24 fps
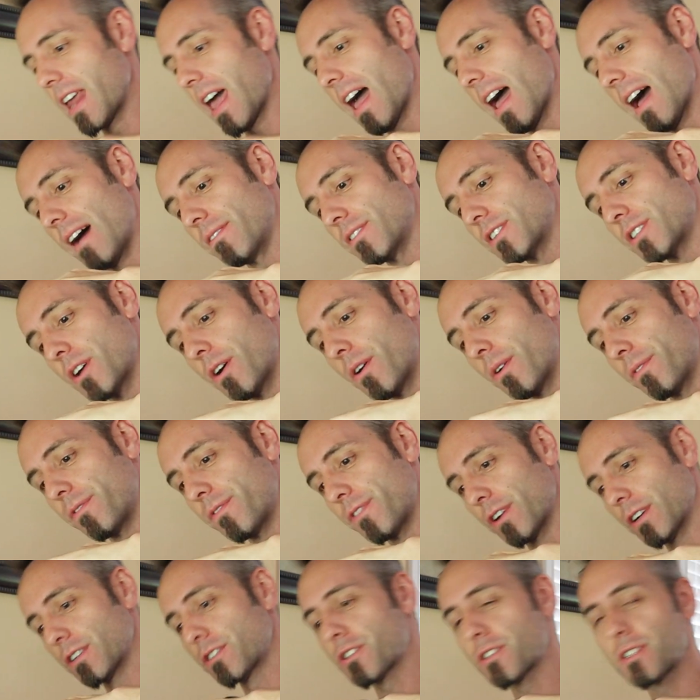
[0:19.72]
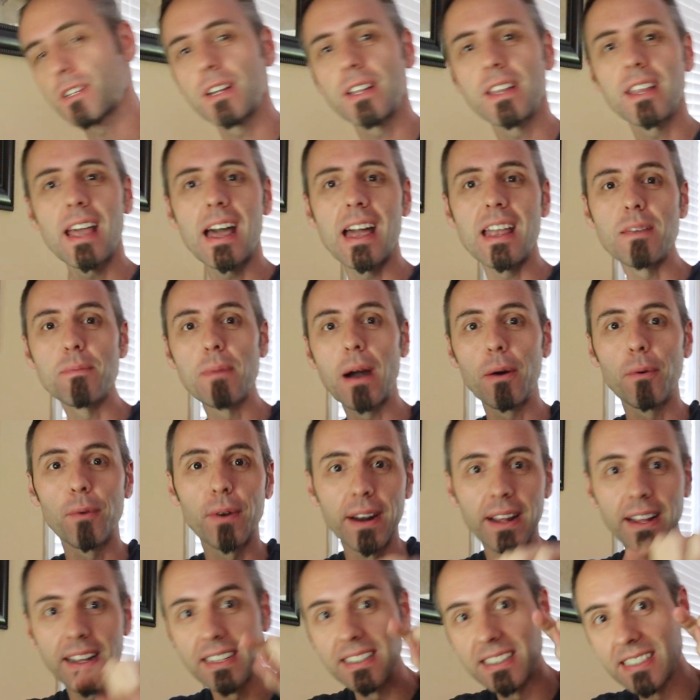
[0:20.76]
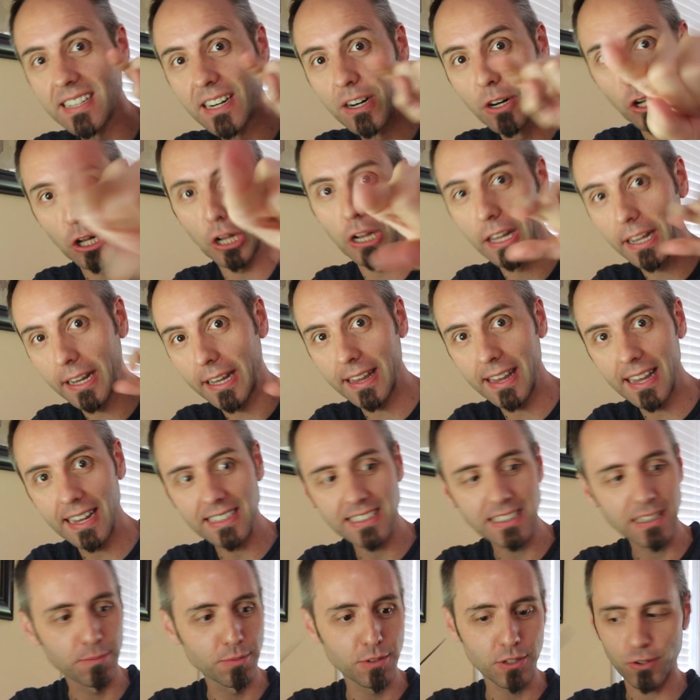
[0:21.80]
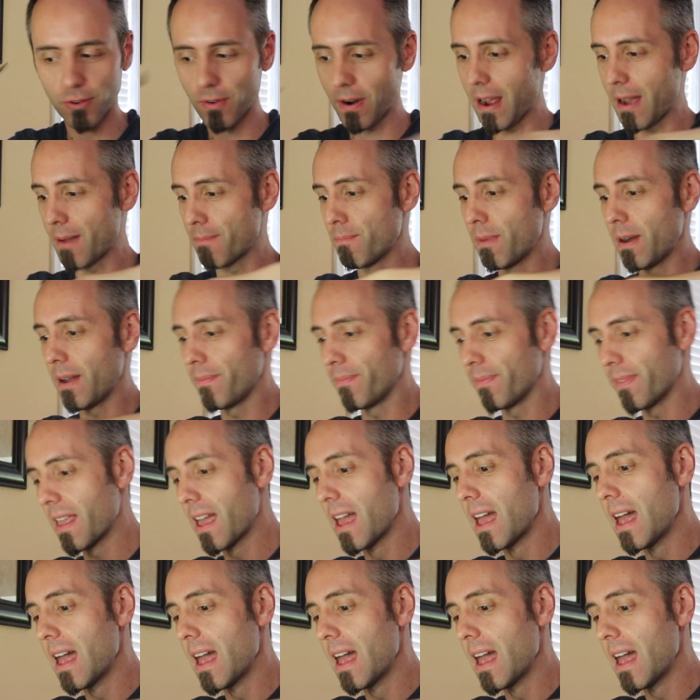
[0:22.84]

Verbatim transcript: and have. So if you're interested in that, you might want to consider clicking that subscribe button.